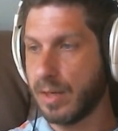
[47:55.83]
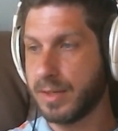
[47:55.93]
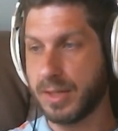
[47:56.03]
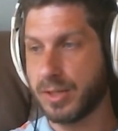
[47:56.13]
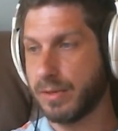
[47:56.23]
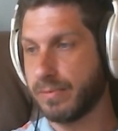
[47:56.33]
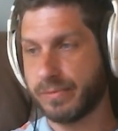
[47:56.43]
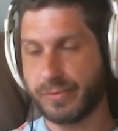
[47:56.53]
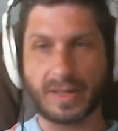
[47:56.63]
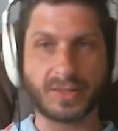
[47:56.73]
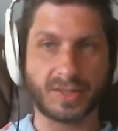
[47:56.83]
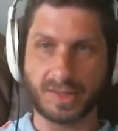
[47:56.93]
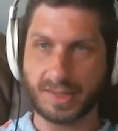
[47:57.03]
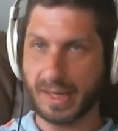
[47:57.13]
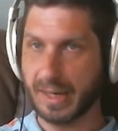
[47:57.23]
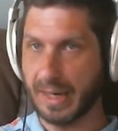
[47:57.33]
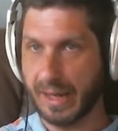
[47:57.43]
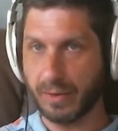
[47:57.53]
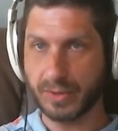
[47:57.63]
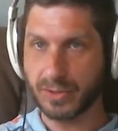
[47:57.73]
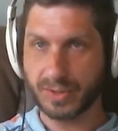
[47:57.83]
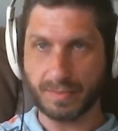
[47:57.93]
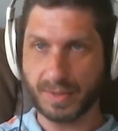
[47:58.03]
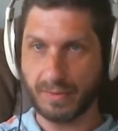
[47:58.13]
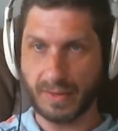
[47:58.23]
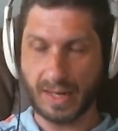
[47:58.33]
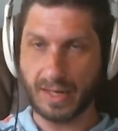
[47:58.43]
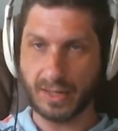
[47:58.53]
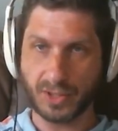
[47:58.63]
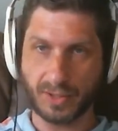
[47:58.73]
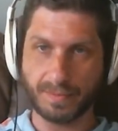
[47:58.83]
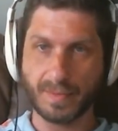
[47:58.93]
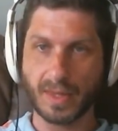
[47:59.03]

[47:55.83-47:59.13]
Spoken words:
teaching French as a second language or something of that nature.